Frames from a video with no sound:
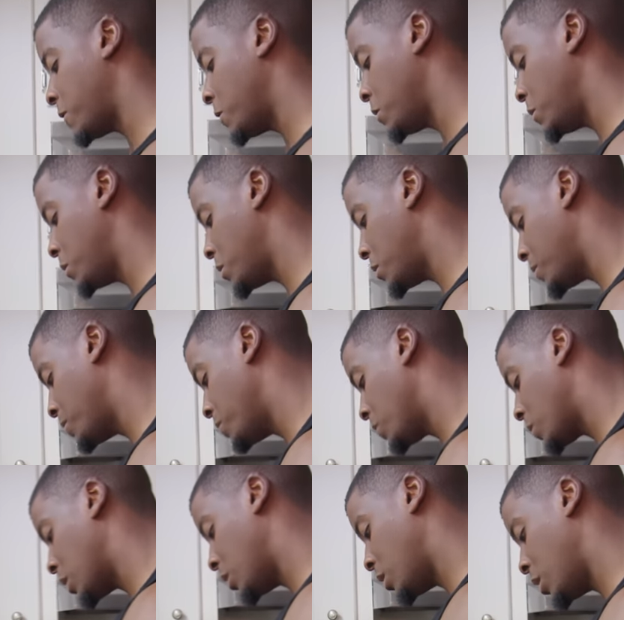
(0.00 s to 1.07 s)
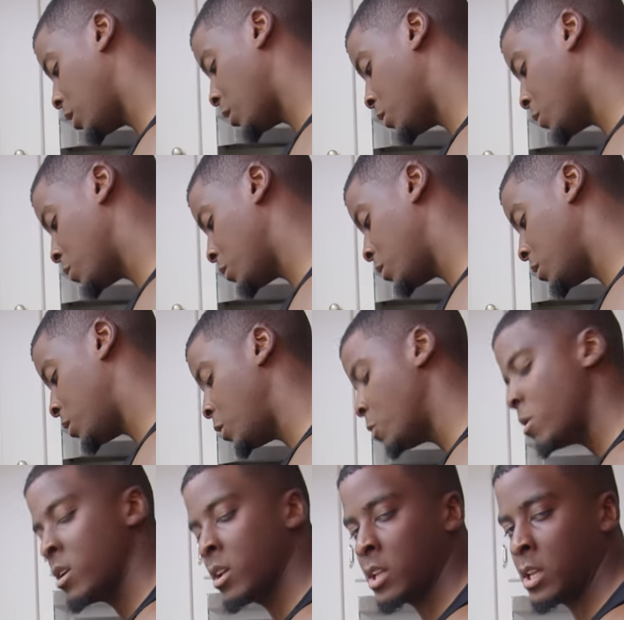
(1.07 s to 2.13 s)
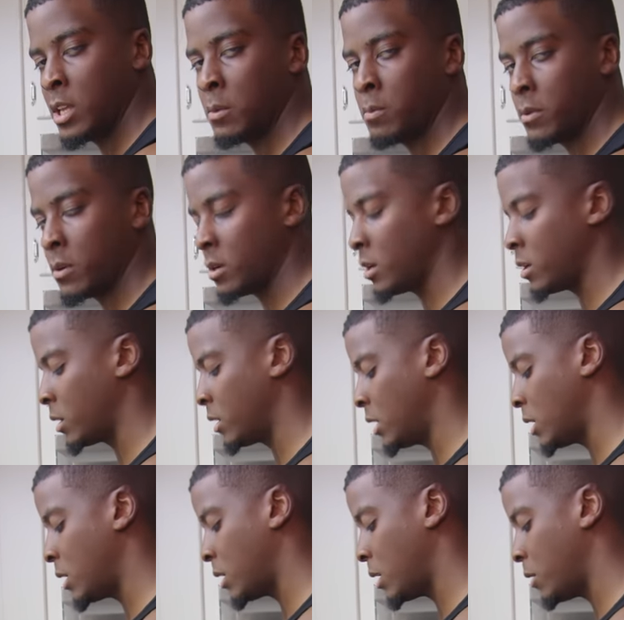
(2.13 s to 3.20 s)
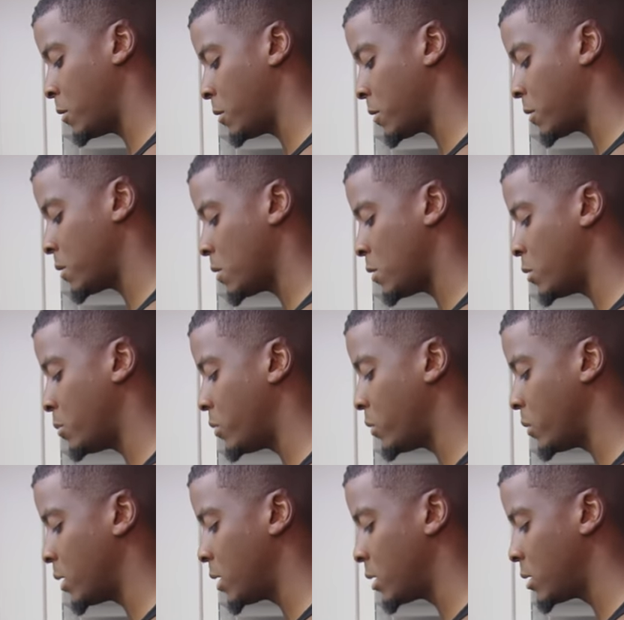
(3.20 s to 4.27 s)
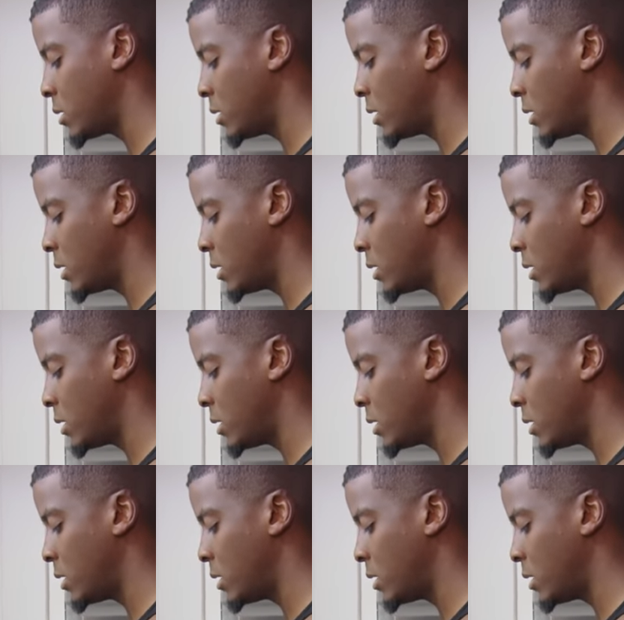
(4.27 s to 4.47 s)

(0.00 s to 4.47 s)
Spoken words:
food. You know, you want to keep your gut health on point.